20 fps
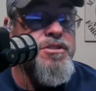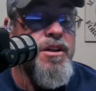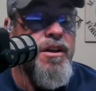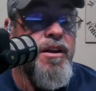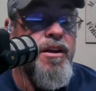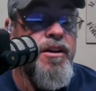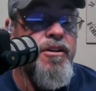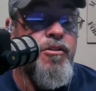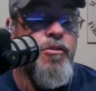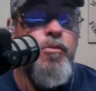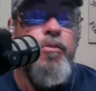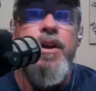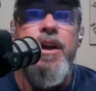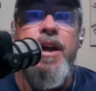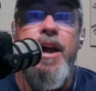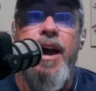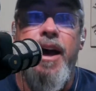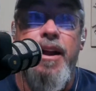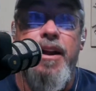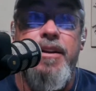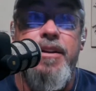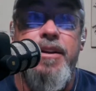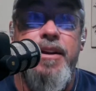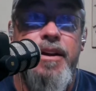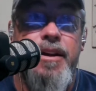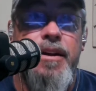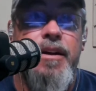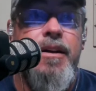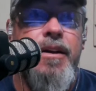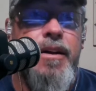the legal
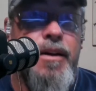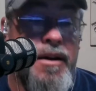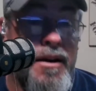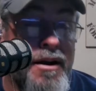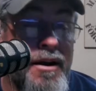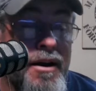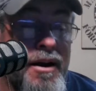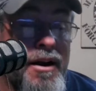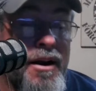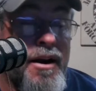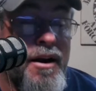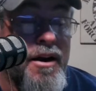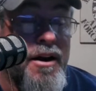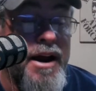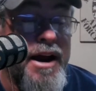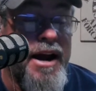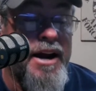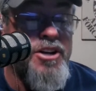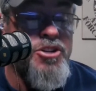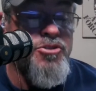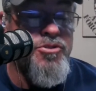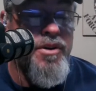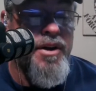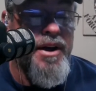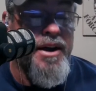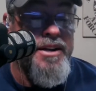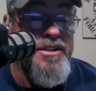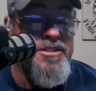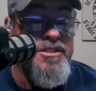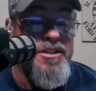reality: natural
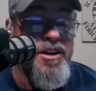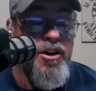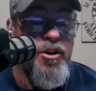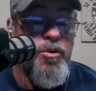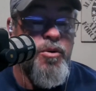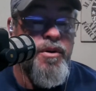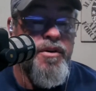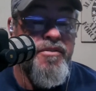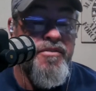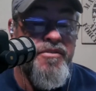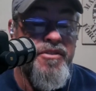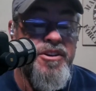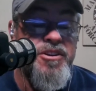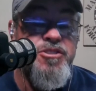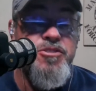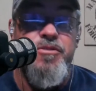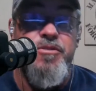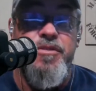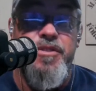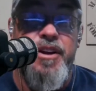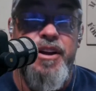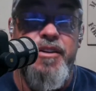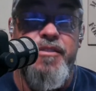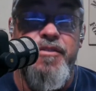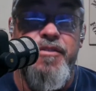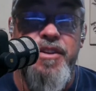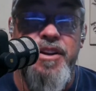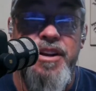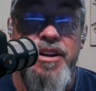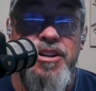has no official
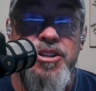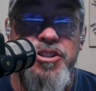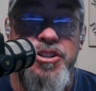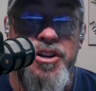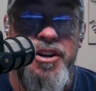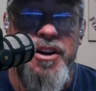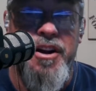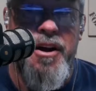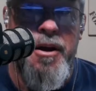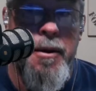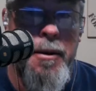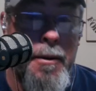definition